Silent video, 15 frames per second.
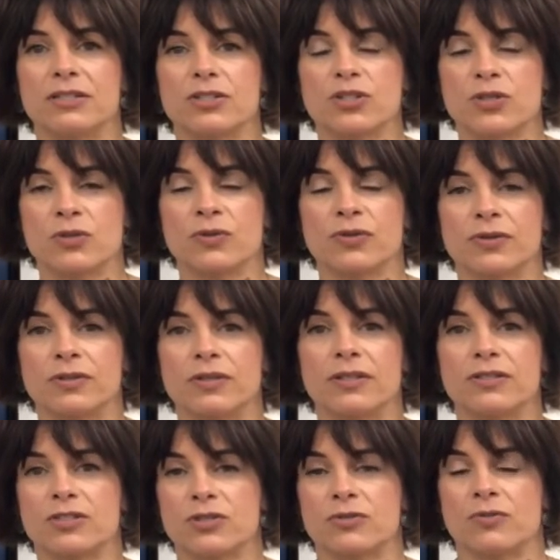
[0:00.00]

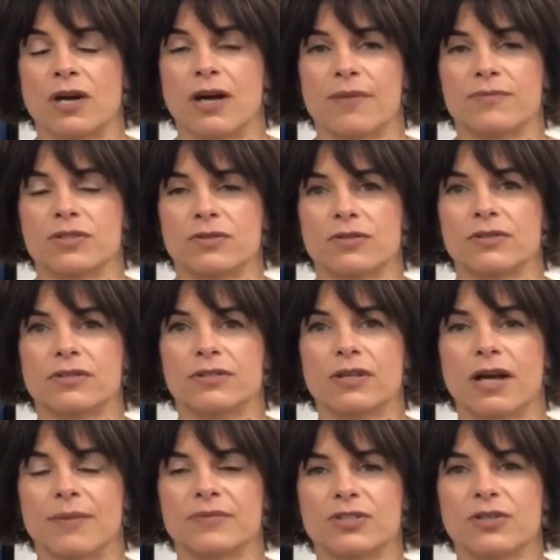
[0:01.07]

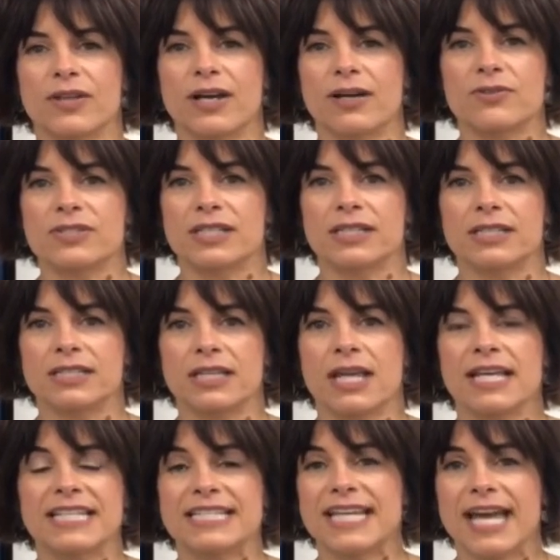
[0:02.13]

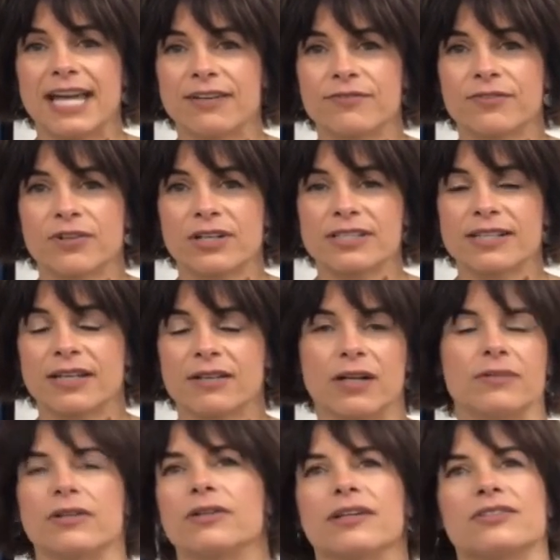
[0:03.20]
2010, for example,
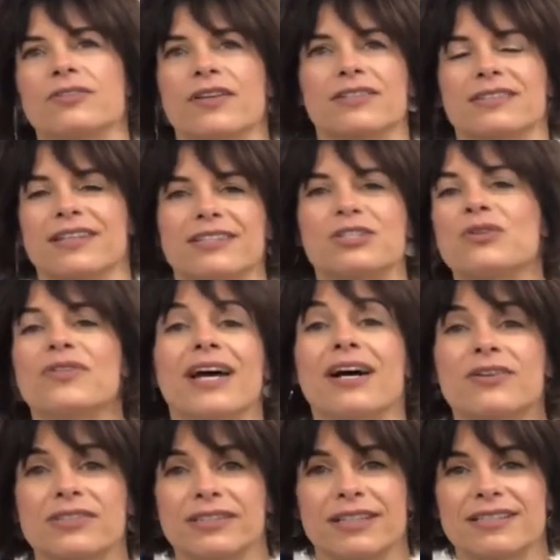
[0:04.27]
no, not 2010,
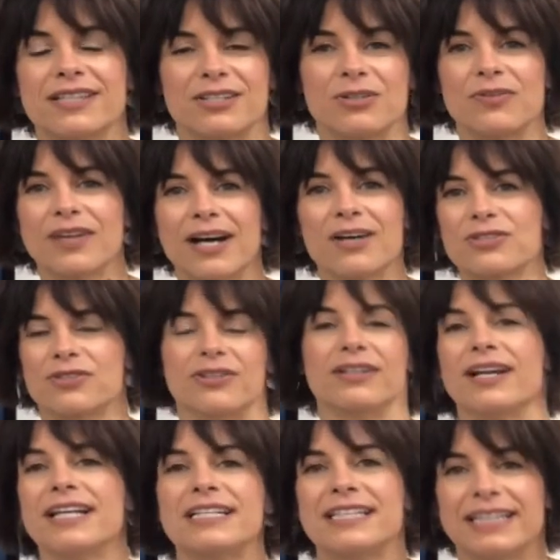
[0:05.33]
2000, let's say 2000 or
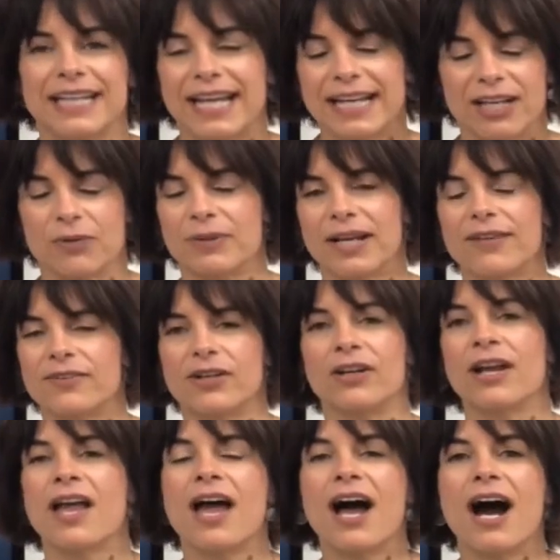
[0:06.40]
1980 or whatever,
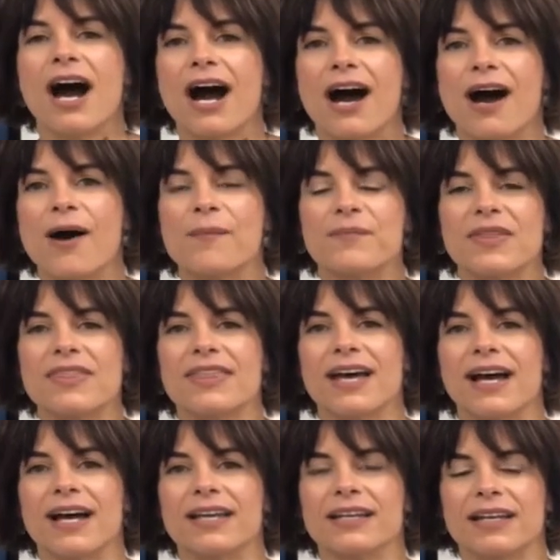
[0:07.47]

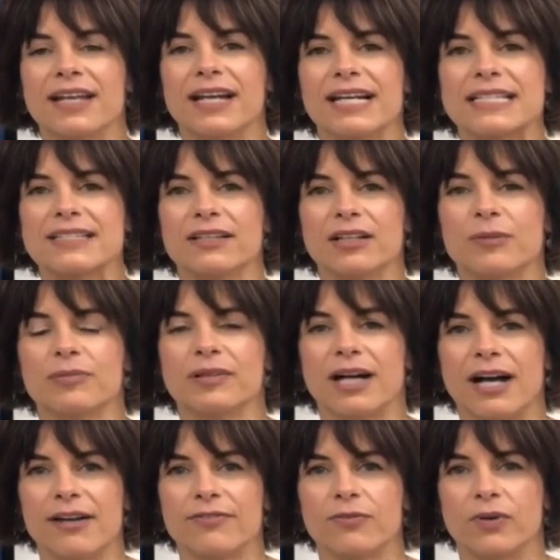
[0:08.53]
that can I still
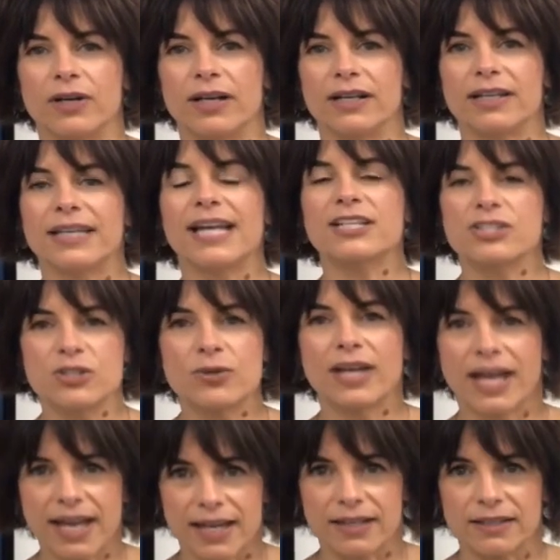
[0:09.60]
apply for it? Yes, you
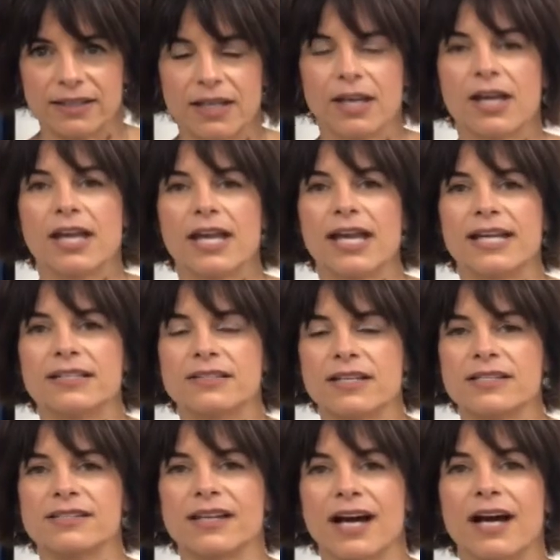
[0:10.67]
can. It
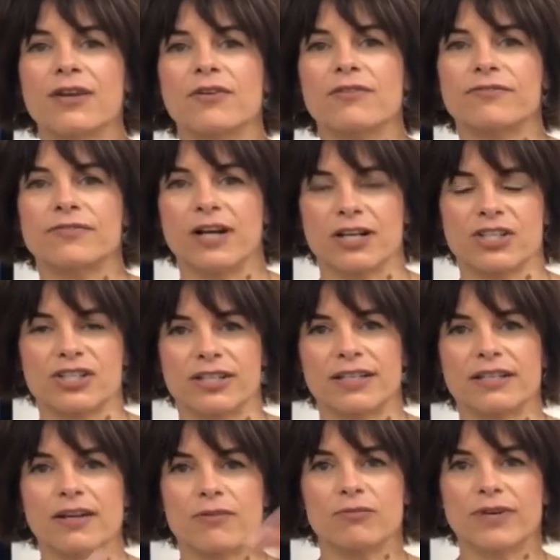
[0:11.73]
does not function
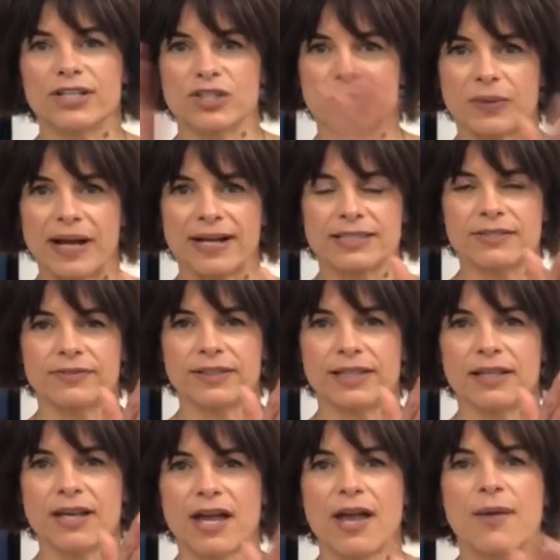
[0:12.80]

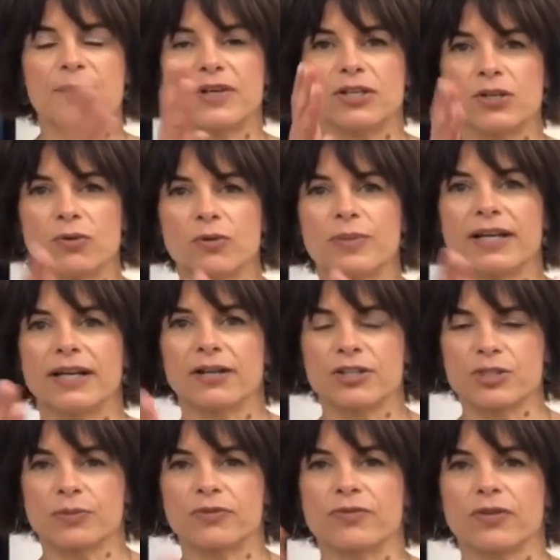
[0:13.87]
retroactively, but you will be
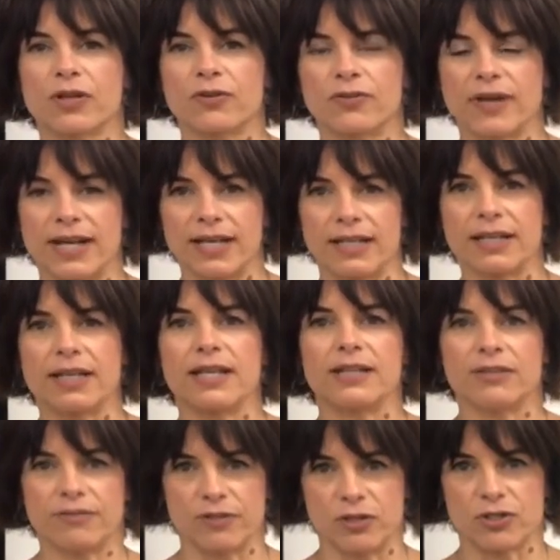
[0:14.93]
eligible for the credit in
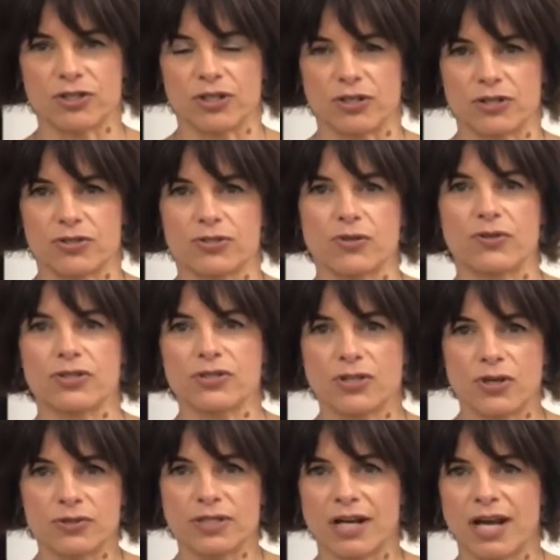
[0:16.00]
the future. So there's
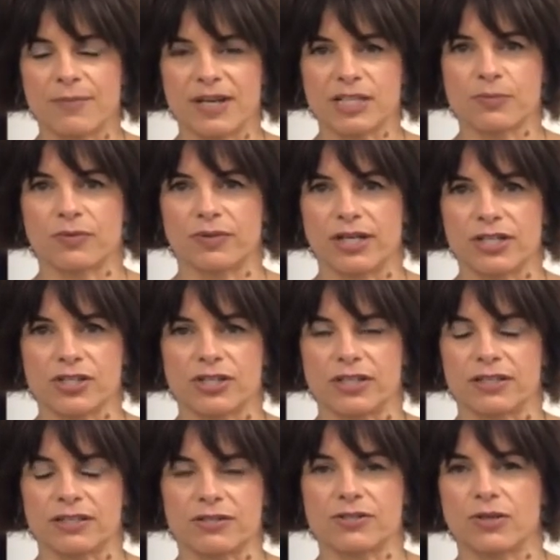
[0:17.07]
no time
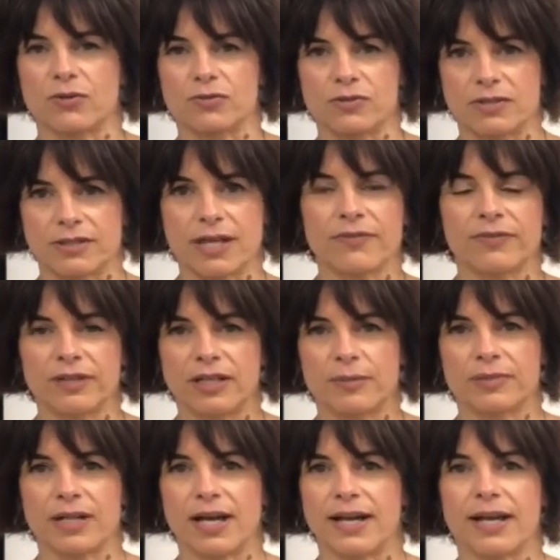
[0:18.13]
expiration. So definitely
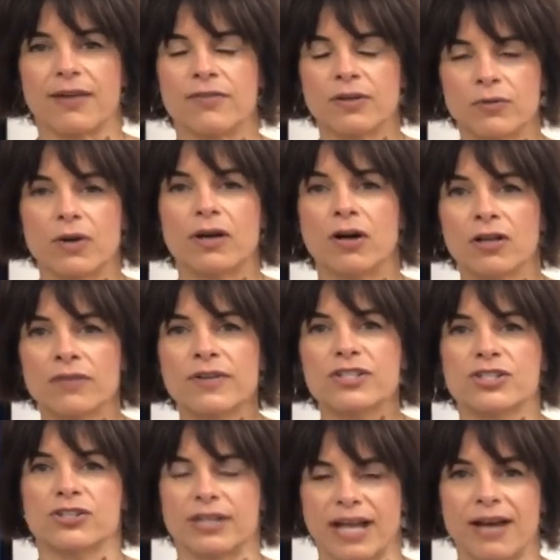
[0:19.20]
apply. All of
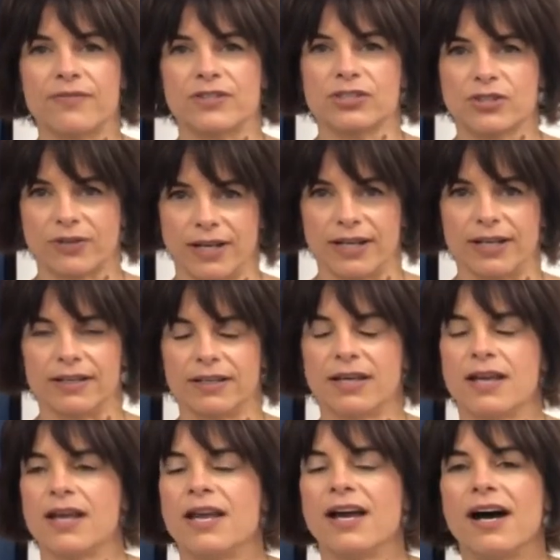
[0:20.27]
us should have this credit.
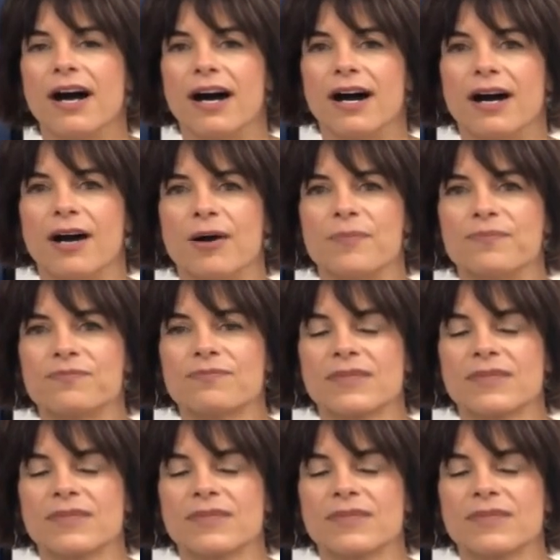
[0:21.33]
And